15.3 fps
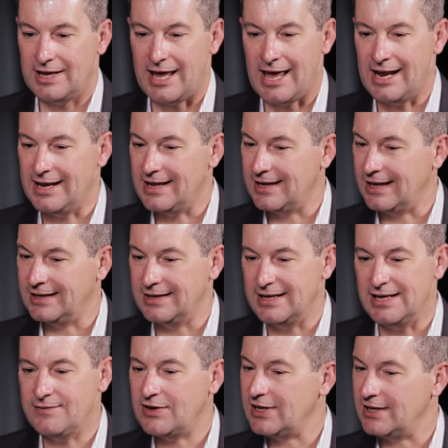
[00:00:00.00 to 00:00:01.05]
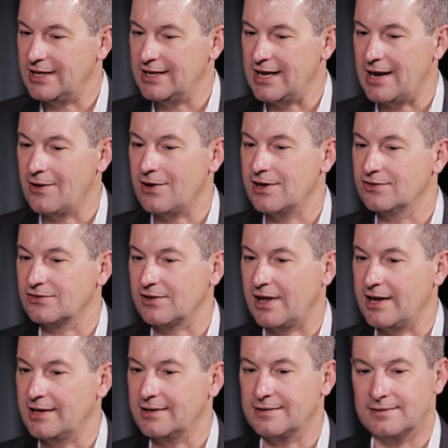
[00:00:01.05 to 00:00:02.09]
and even in areas
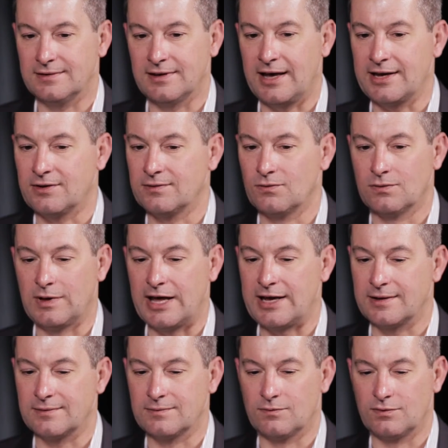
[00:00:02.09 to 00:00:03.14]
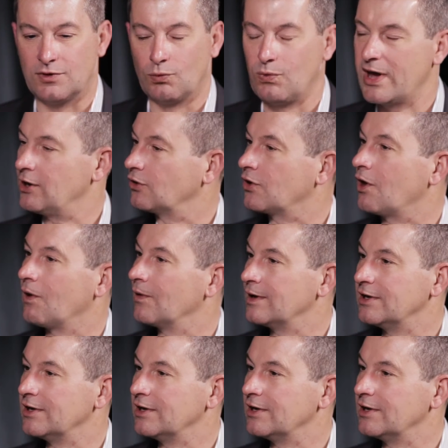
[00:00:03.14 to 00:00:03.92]
like the rental car